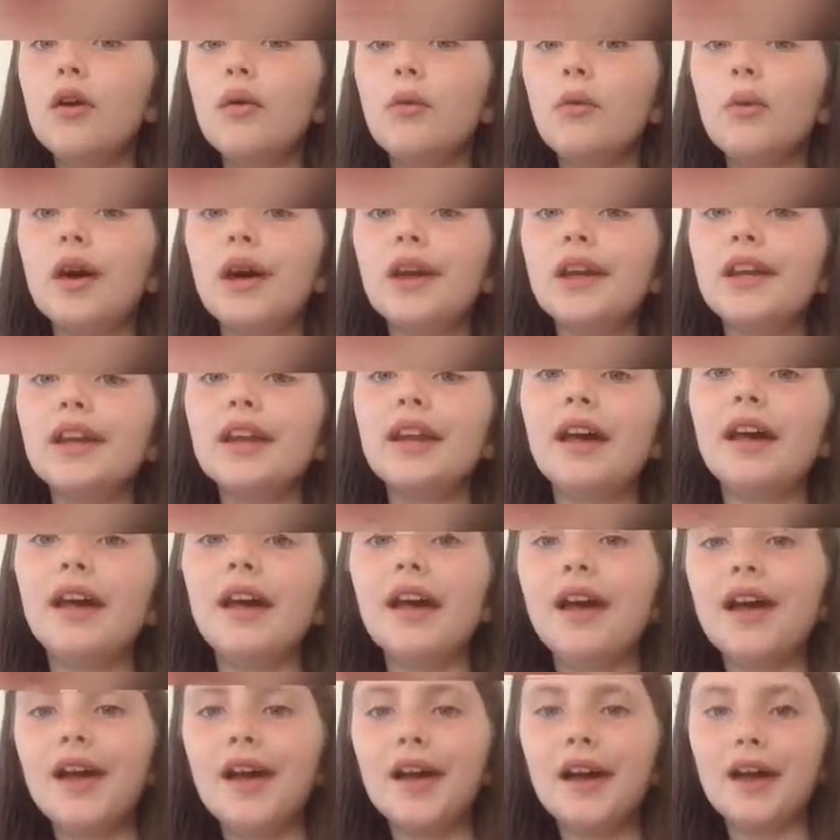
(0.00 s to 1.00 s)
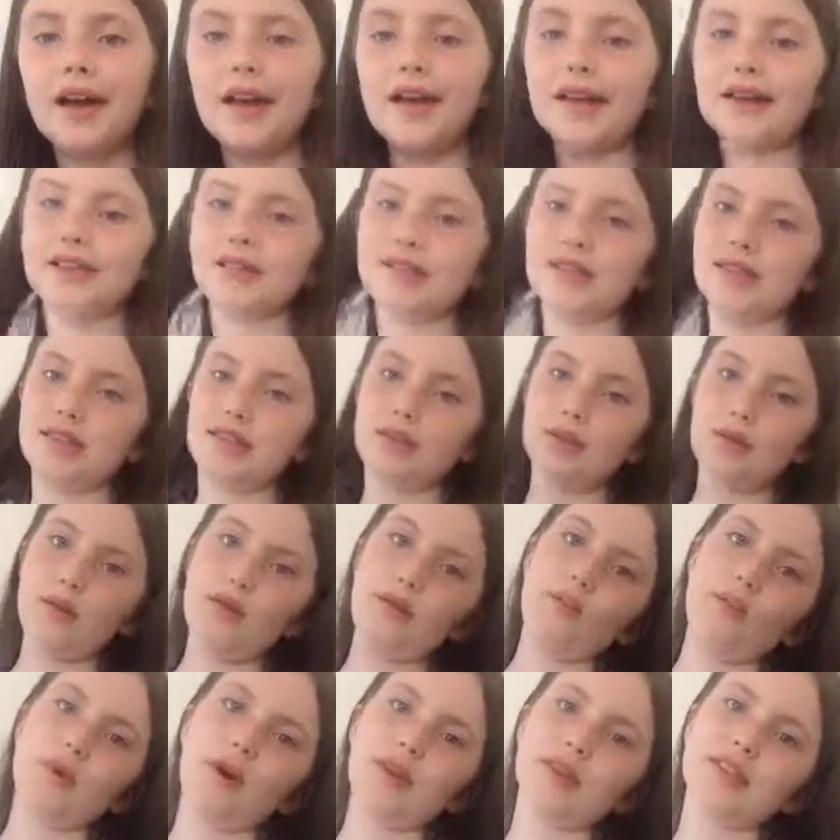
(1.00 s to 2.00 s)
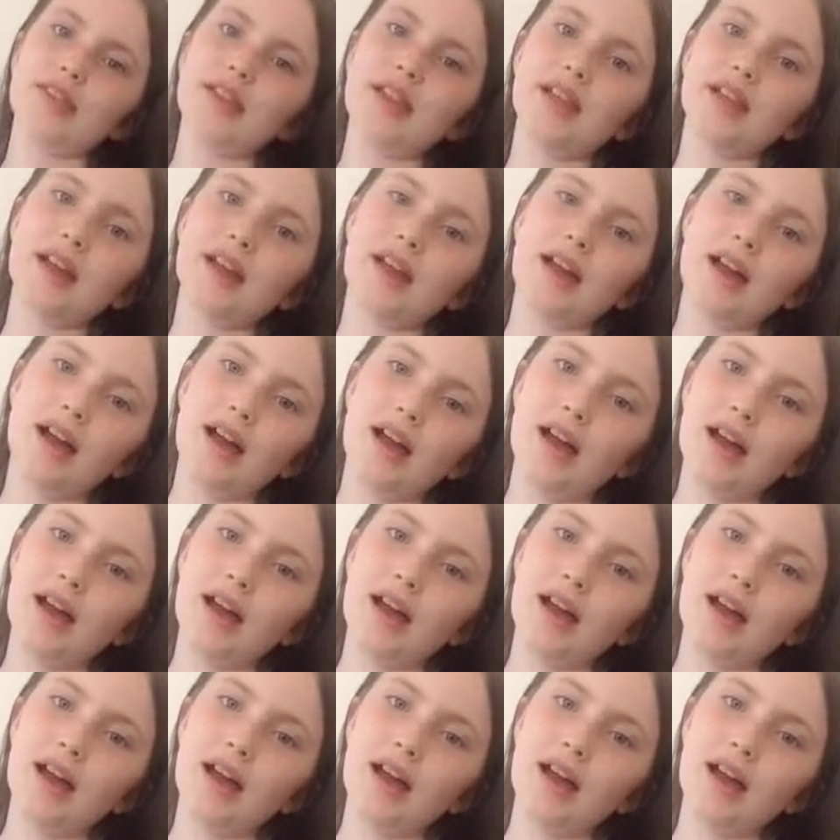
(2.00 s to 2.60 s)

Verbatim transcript: one is the one that,